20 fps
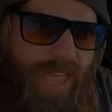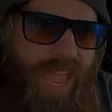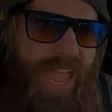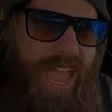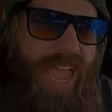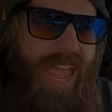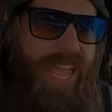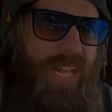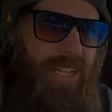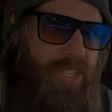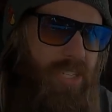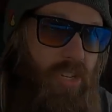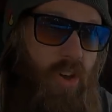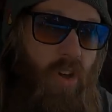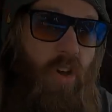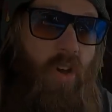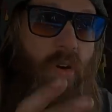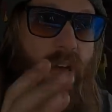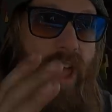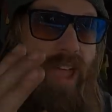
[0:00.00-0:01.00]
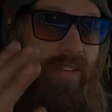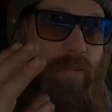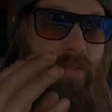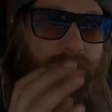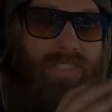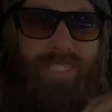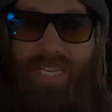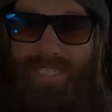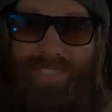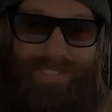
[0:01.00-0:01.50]
And so
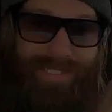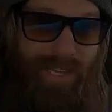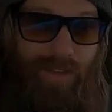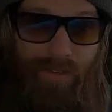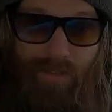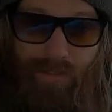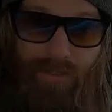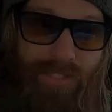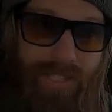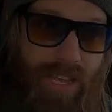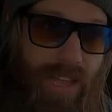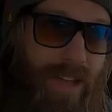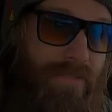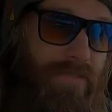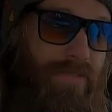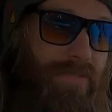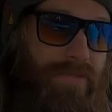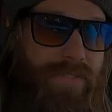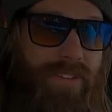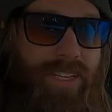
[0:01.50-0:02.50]
everyone's like, sell your stuff.